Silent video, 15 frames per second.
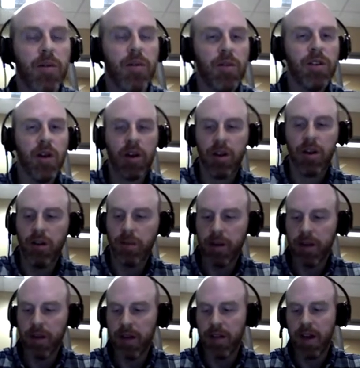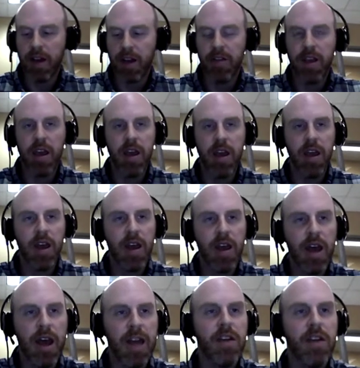And we'll talk a little bit about that at the
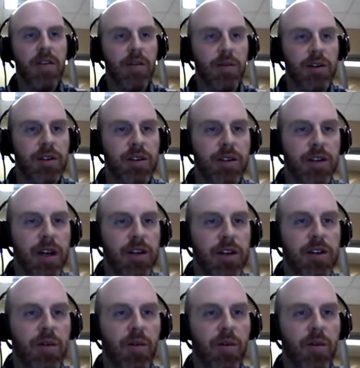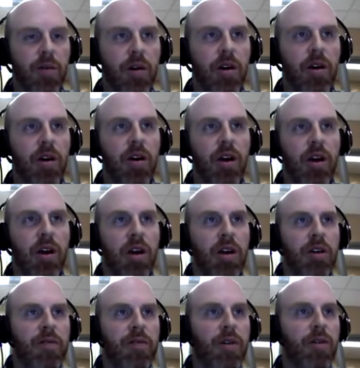end of the presentation when we're
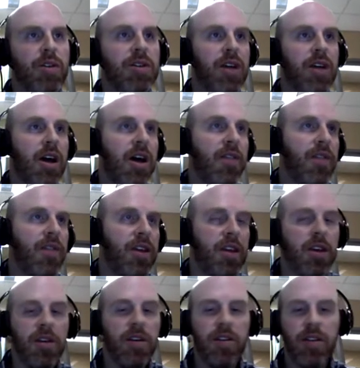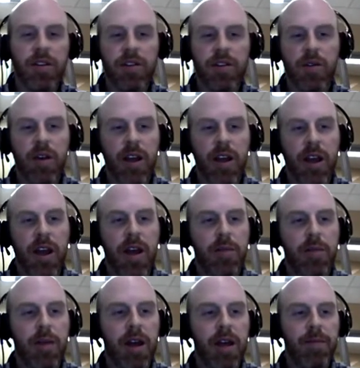focusing on the screening
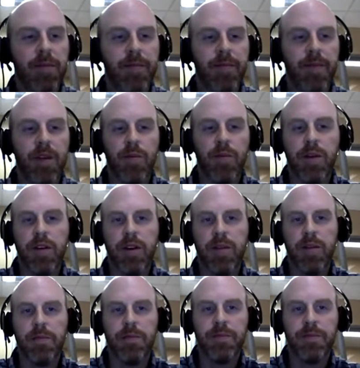campaign that we did.